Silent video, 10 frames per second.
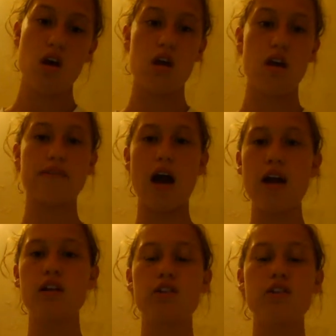and I've
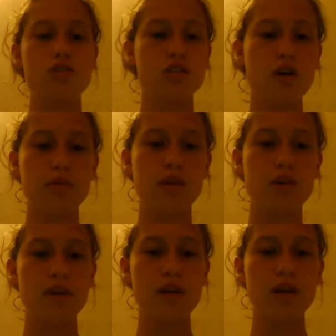kind of loosened up a little
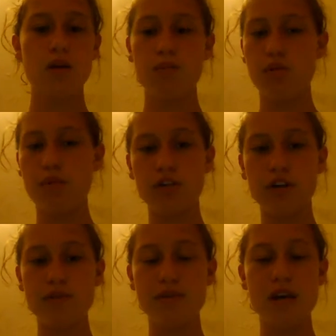bit put my
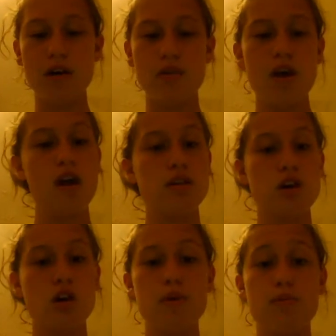grips down, and
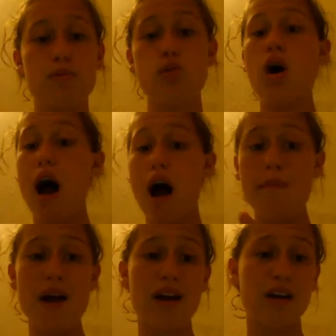tell people I'm
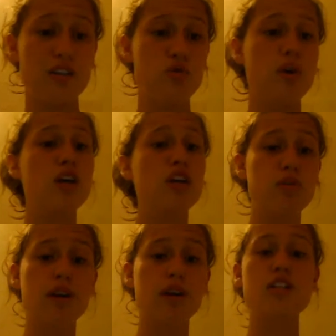not gonna do it.
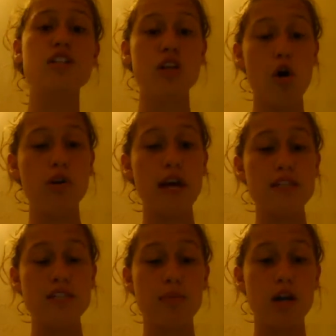You're gonna get your
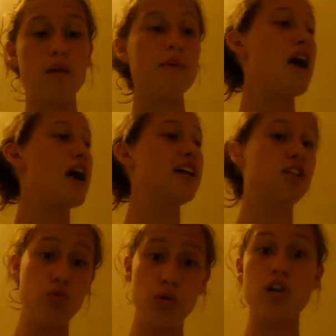lazy butt up, and
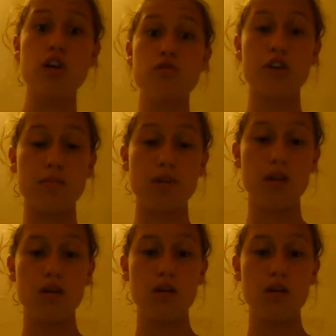you're gonna do something.